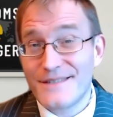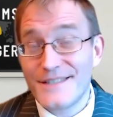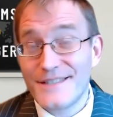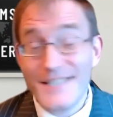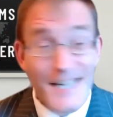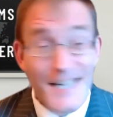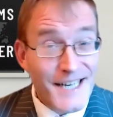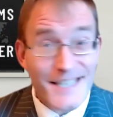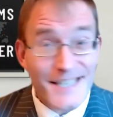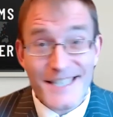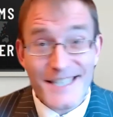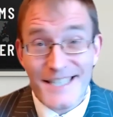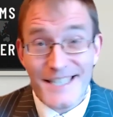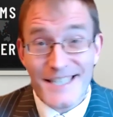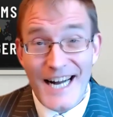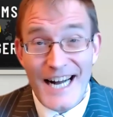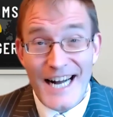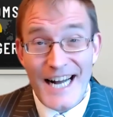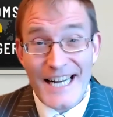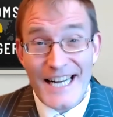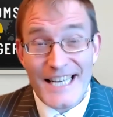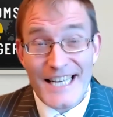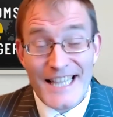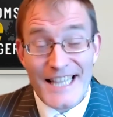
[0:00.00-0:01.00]
Yeah,
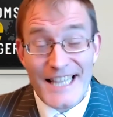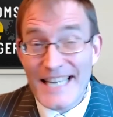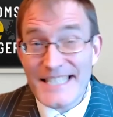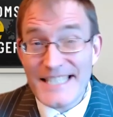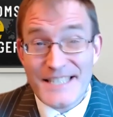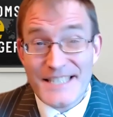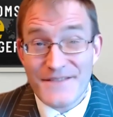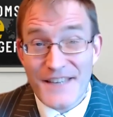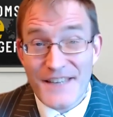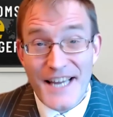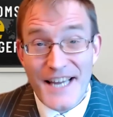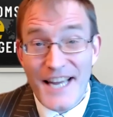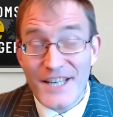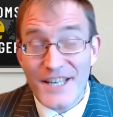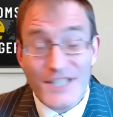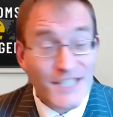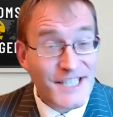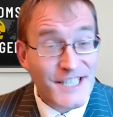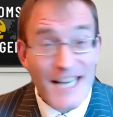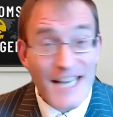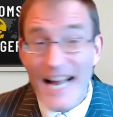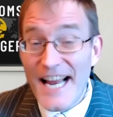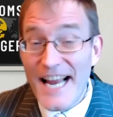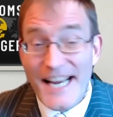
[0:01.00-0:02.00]

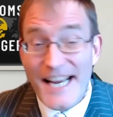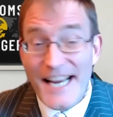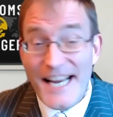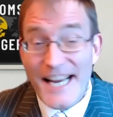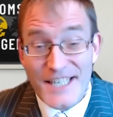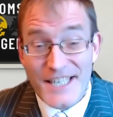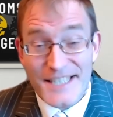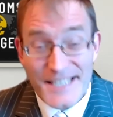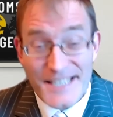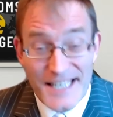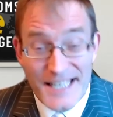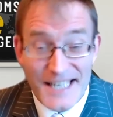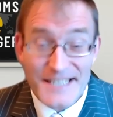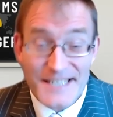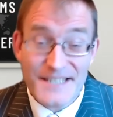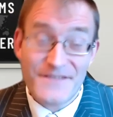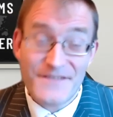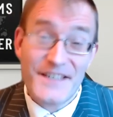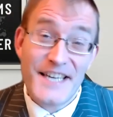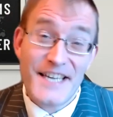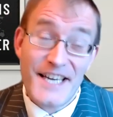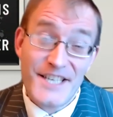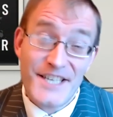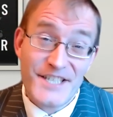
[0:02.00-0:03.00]
classification, HS
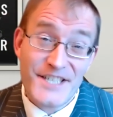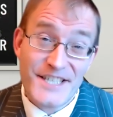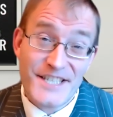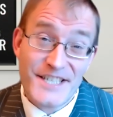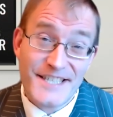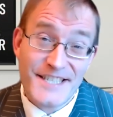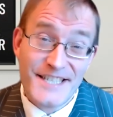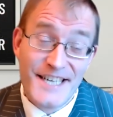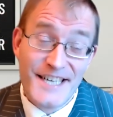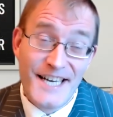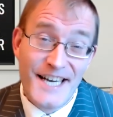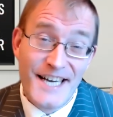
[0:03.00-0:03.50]
classification.